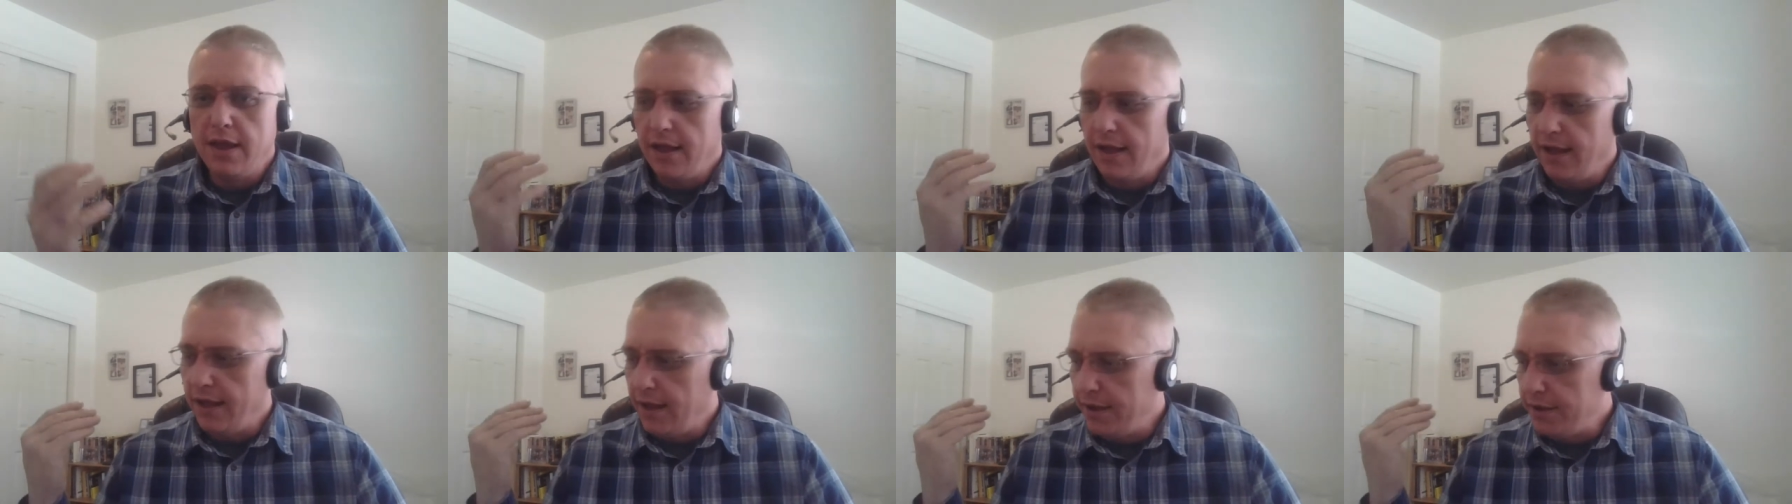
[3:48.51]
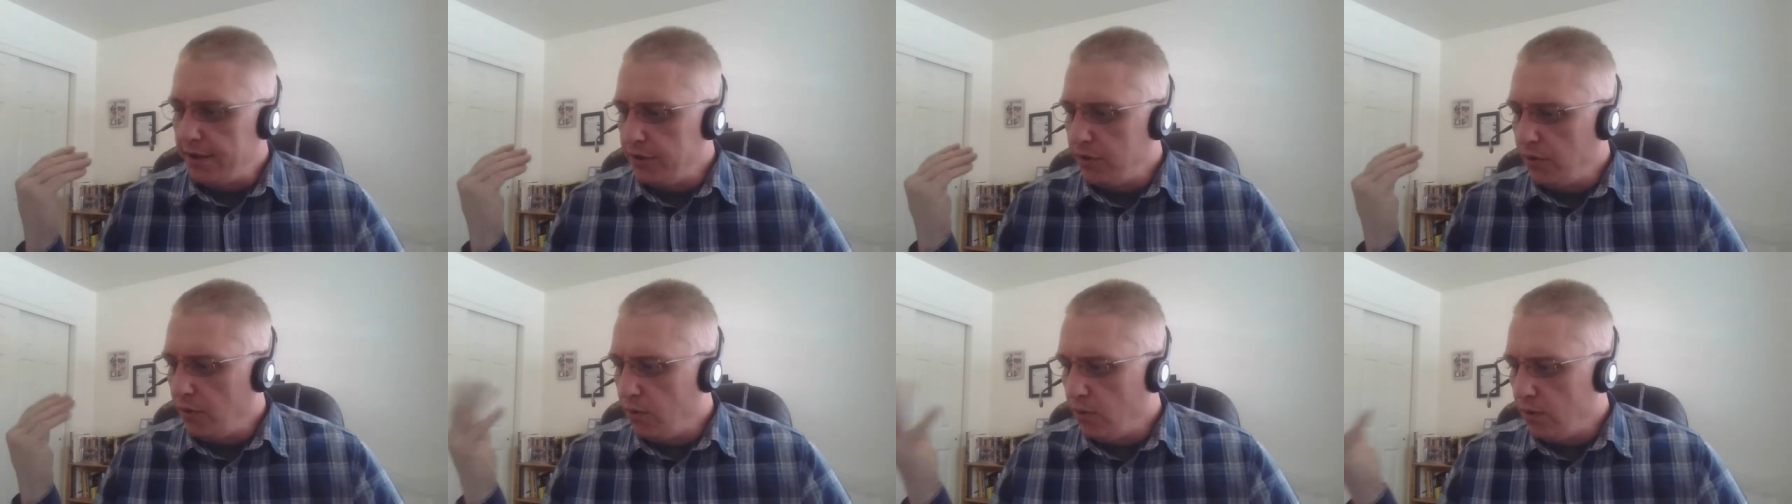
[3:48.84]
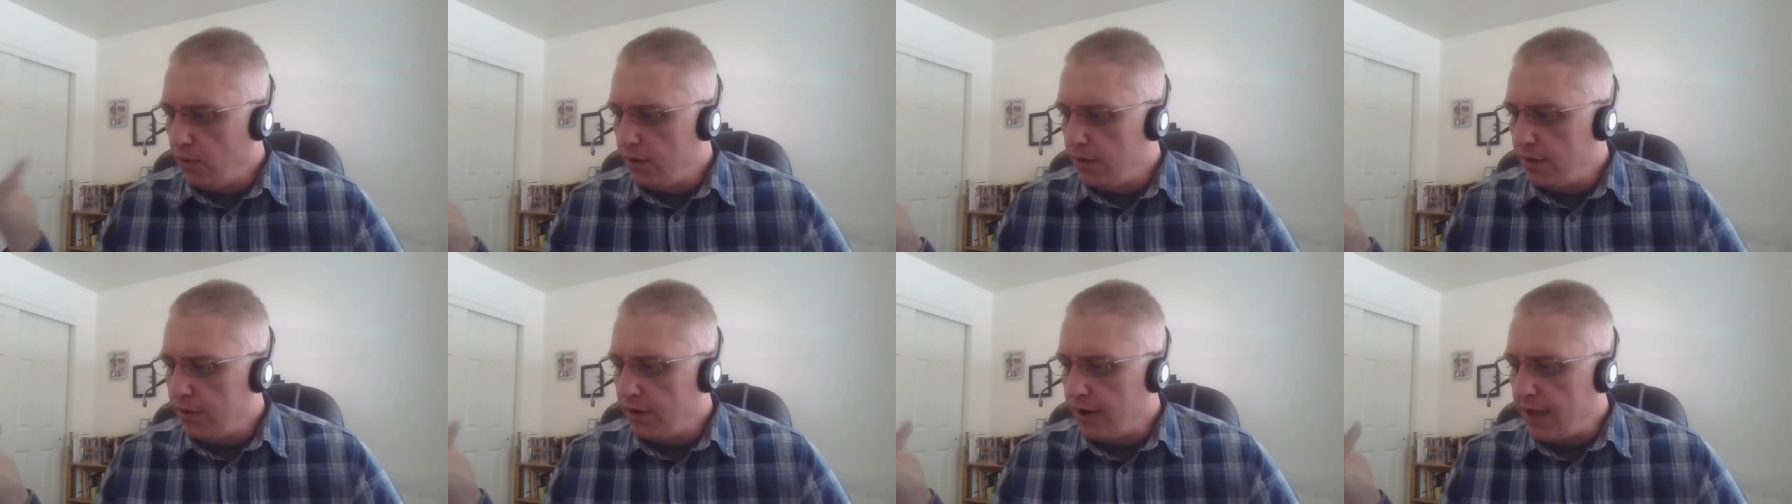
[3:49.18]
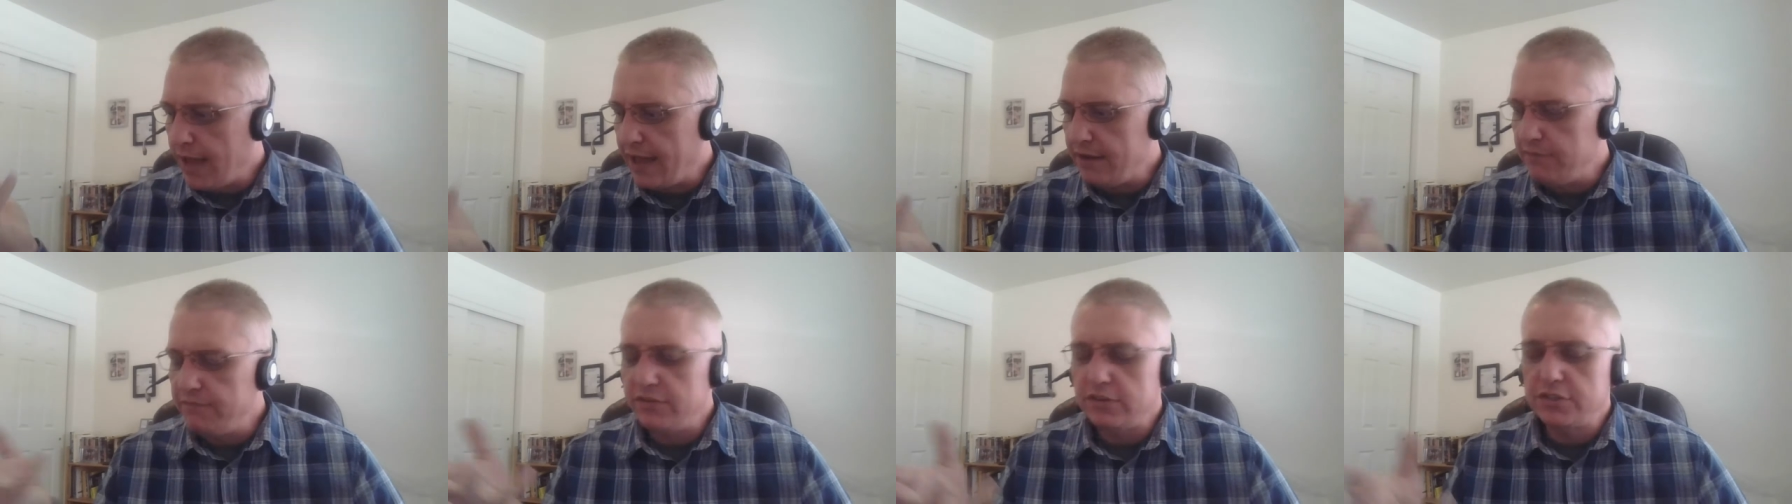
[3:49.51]
uh, your
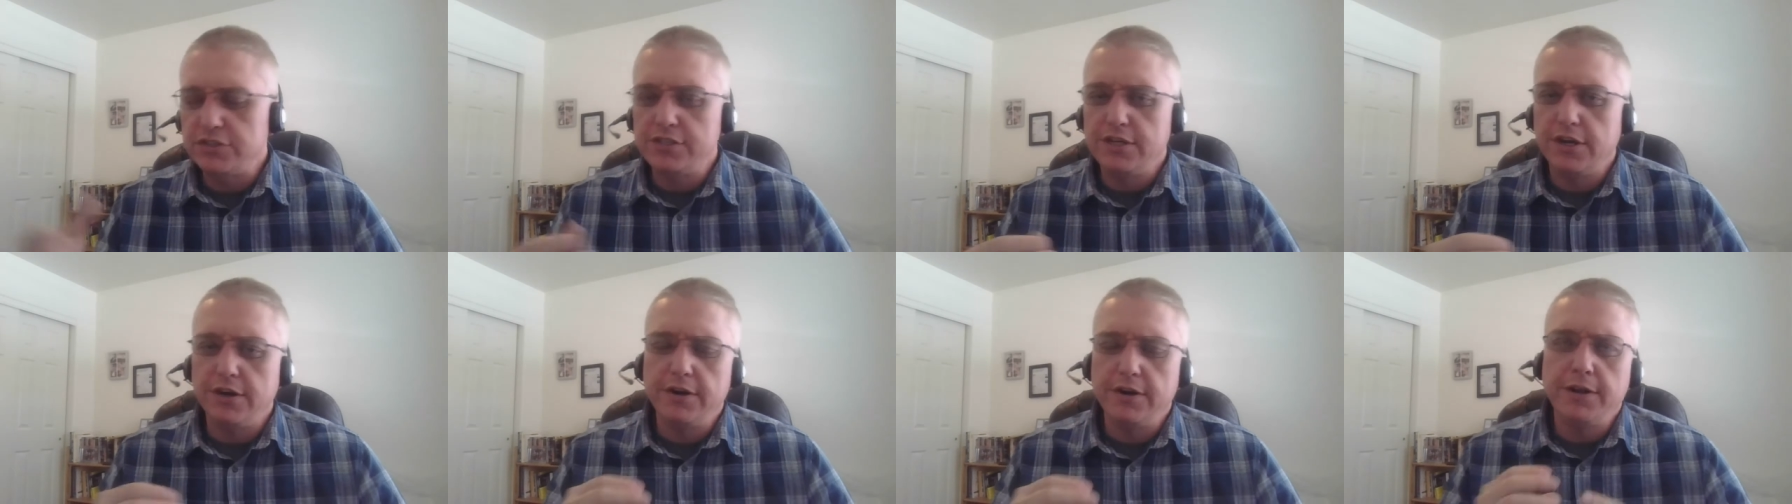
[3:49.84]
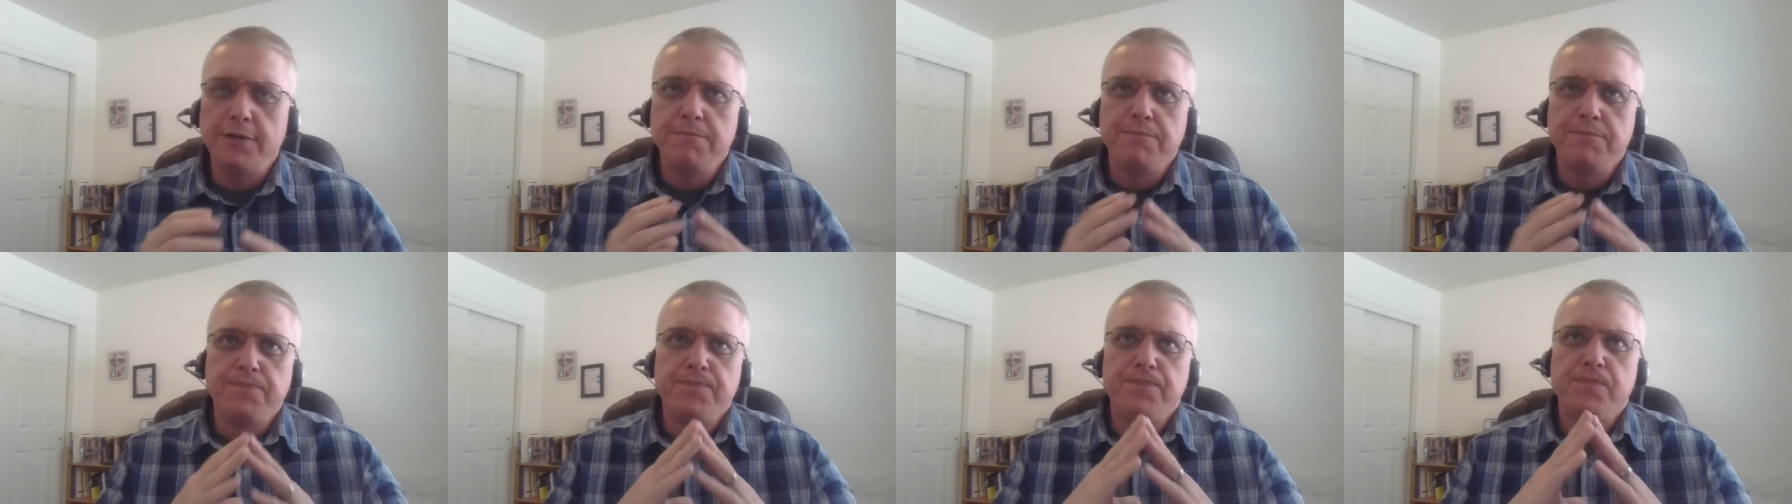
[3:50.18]
adversary.